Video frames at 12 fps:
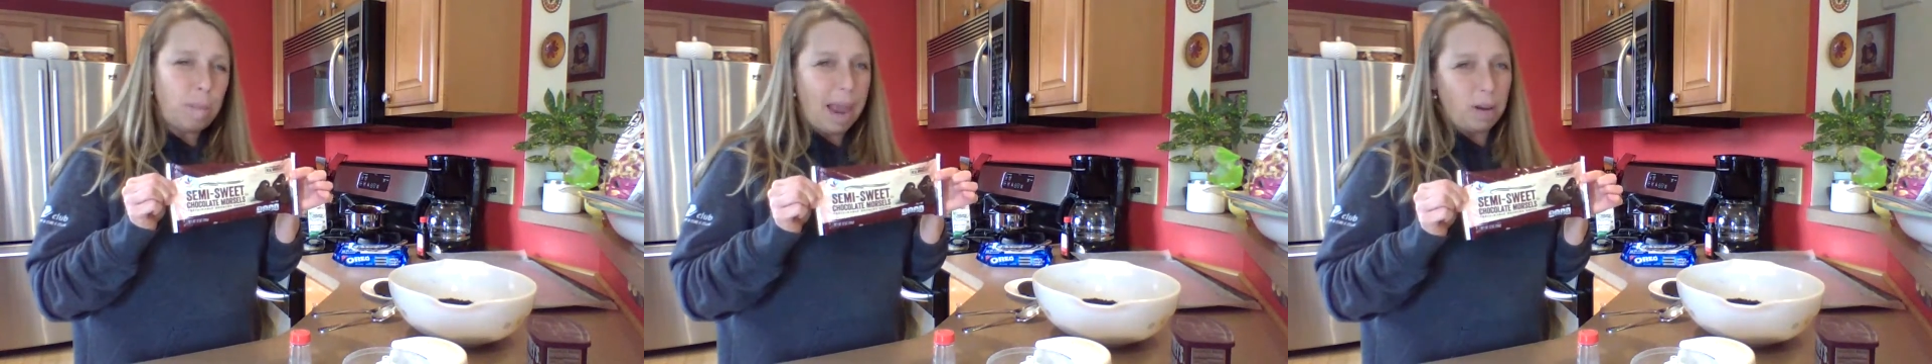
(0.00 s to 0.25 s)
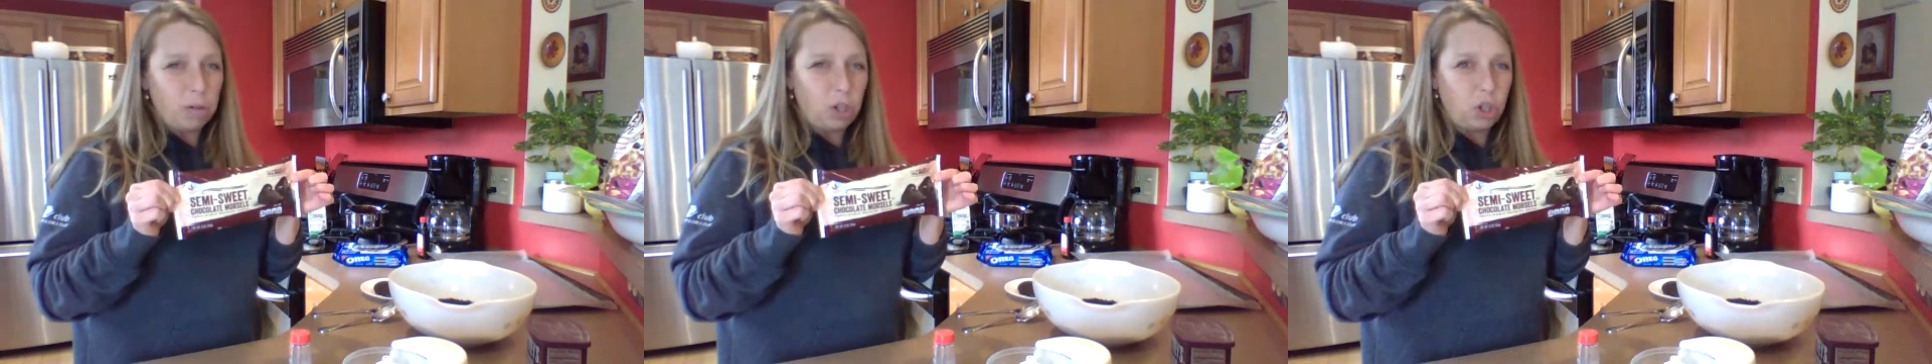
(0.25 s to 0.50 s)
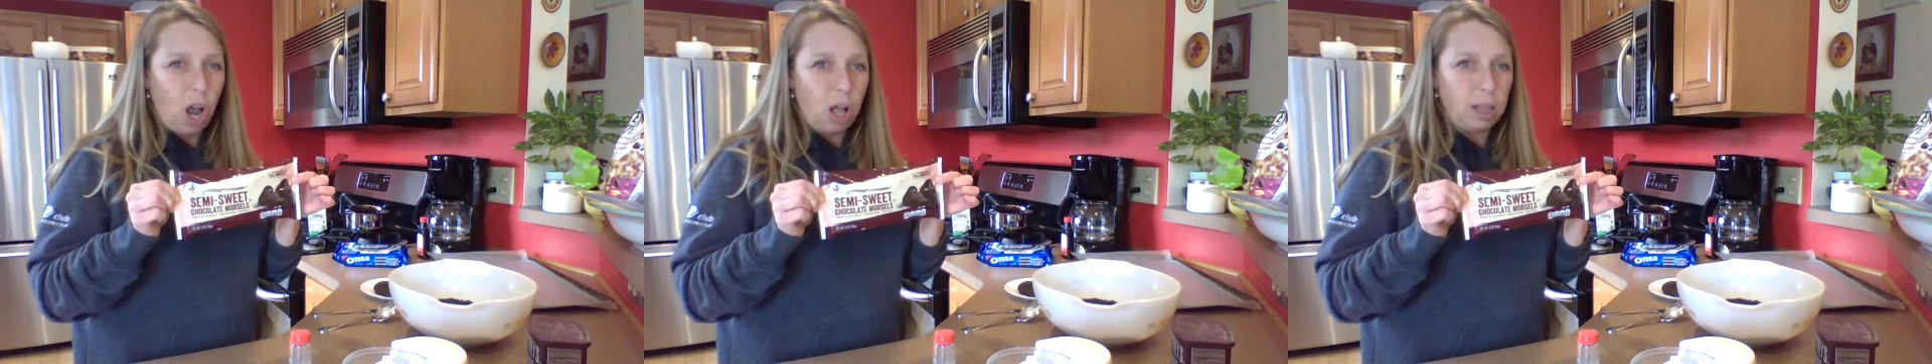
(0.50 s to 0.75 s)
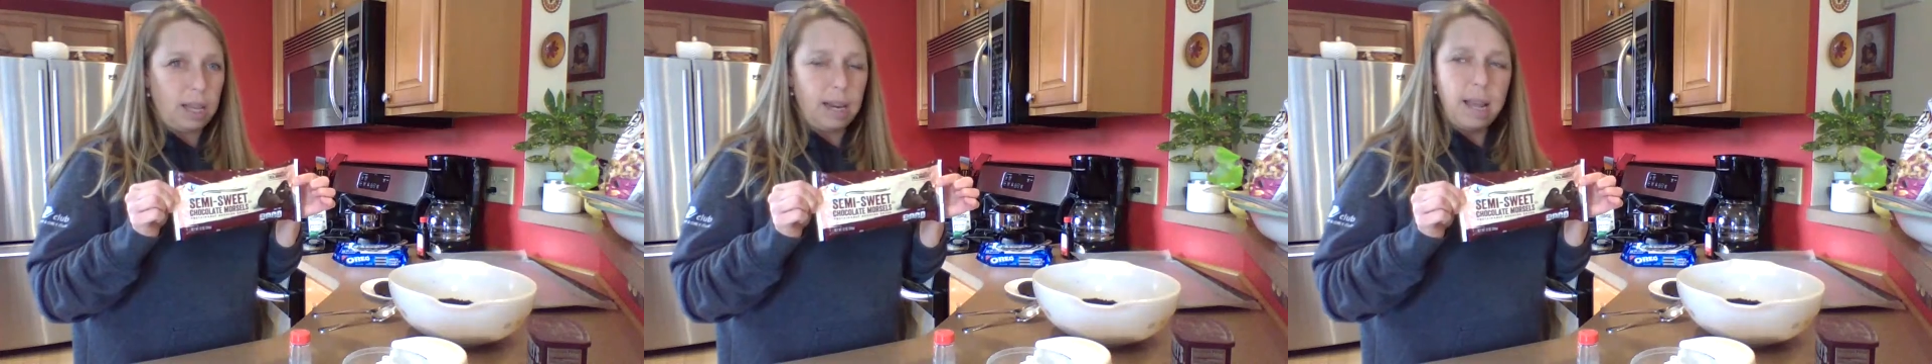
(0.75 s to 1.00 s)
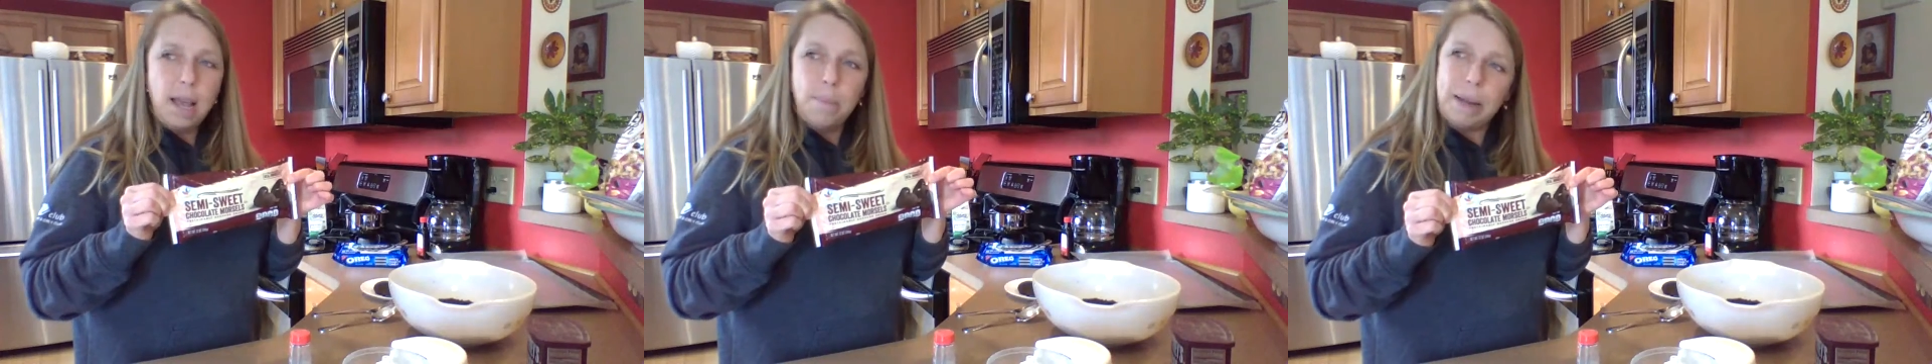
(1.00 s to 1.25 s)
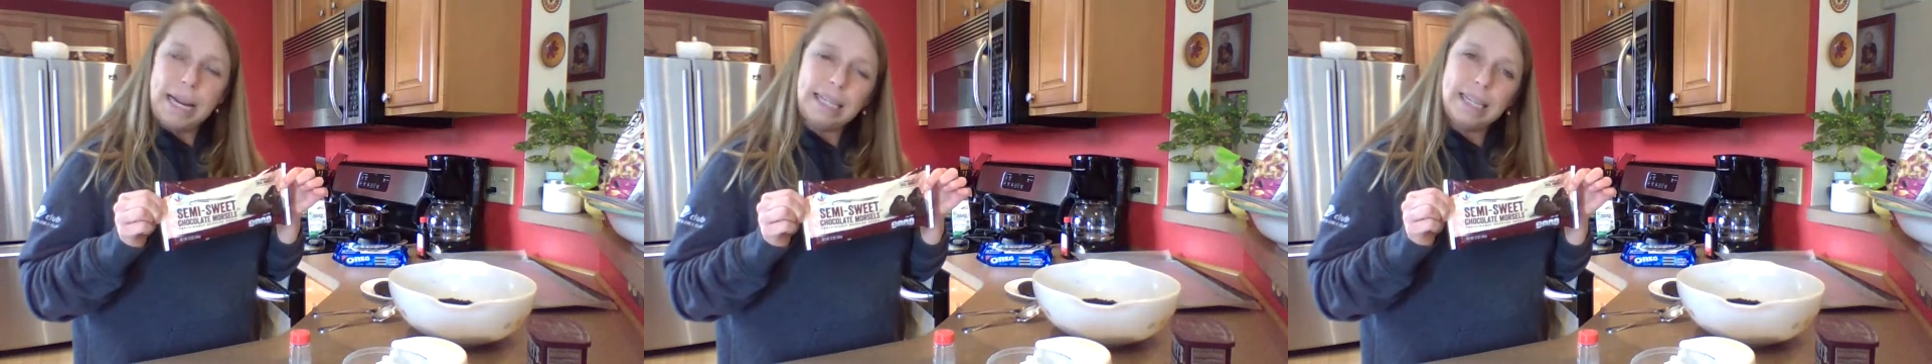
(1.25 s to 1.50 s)
baker's chocolate,
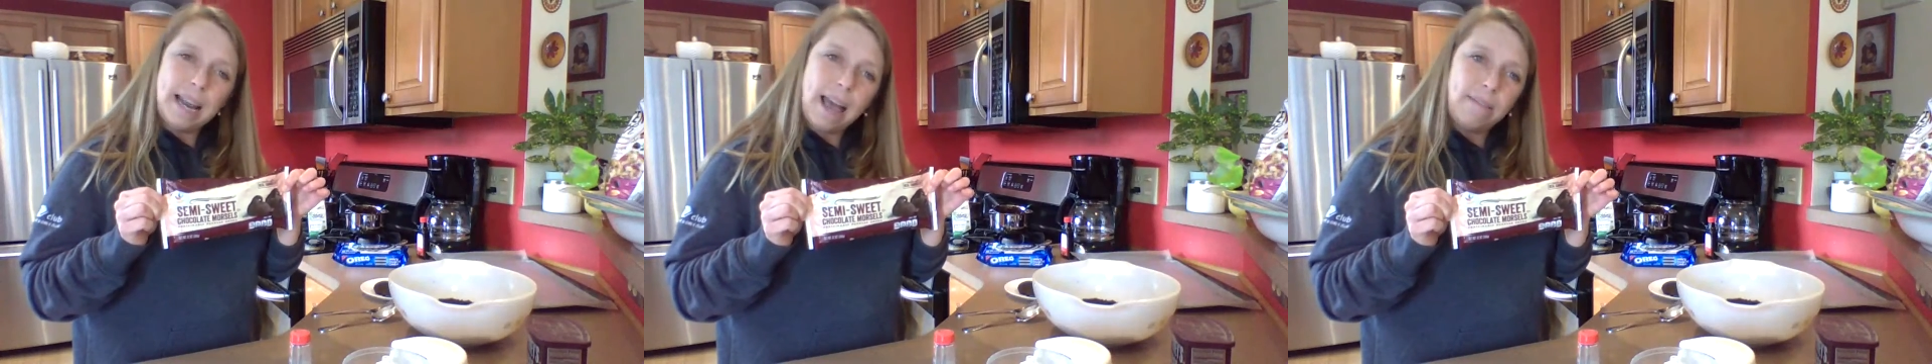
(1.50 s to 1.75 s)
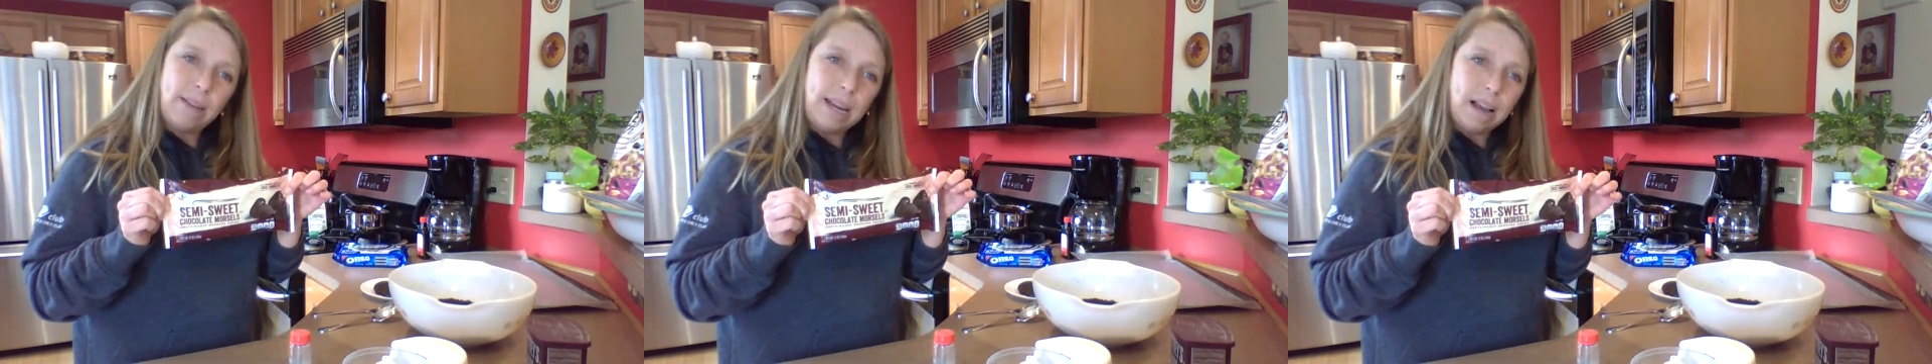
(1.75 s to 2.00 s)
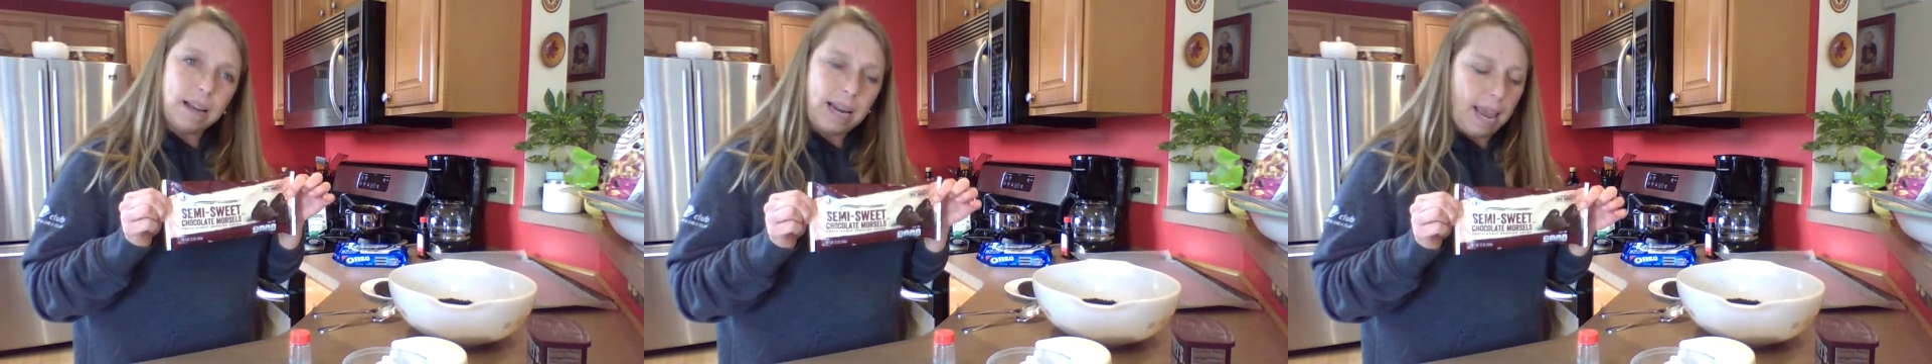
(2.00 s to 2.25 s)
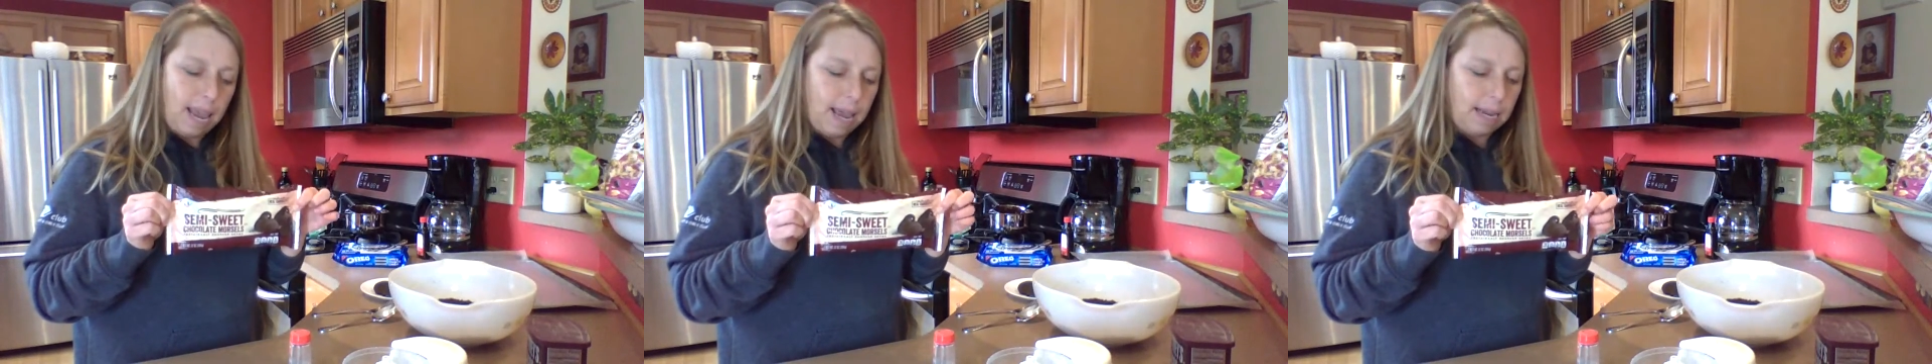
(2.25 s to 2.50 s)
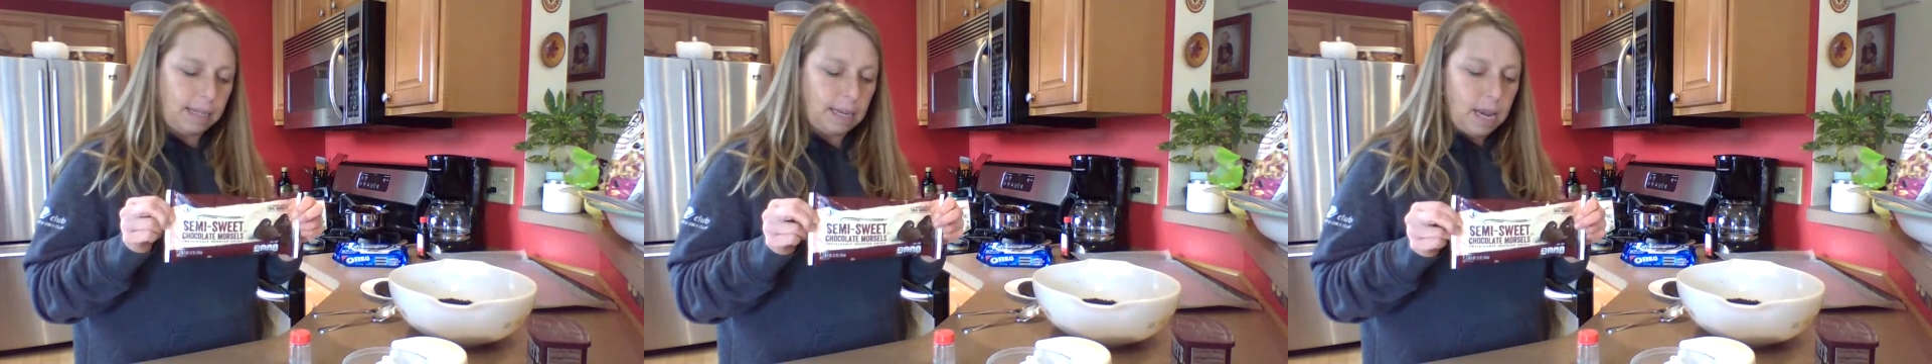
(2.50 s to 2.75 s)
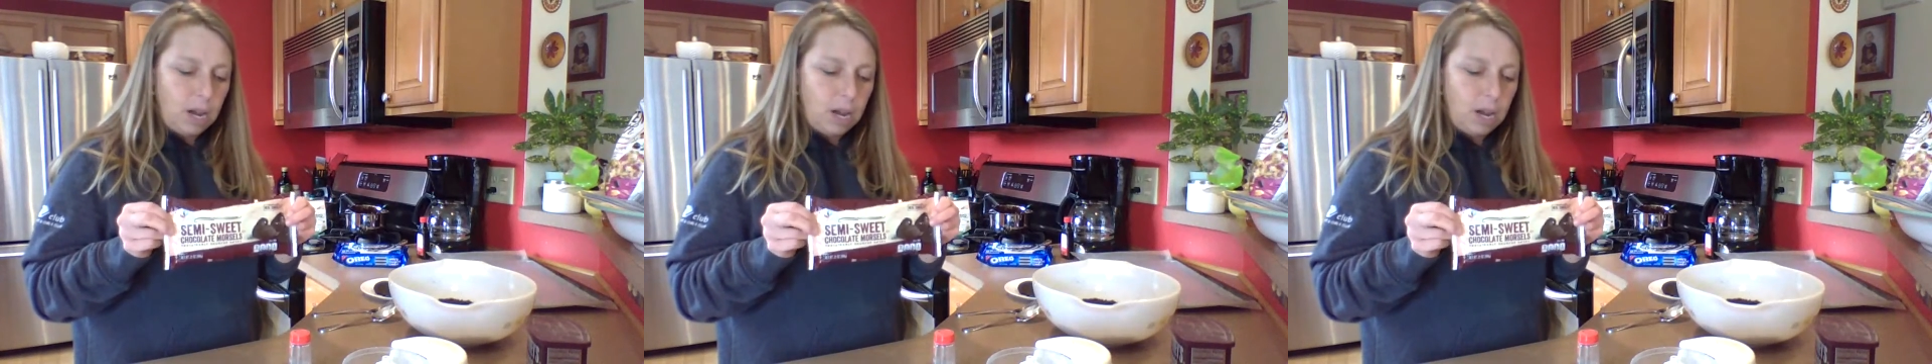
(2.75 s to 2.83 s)
but I didn't have any on hand.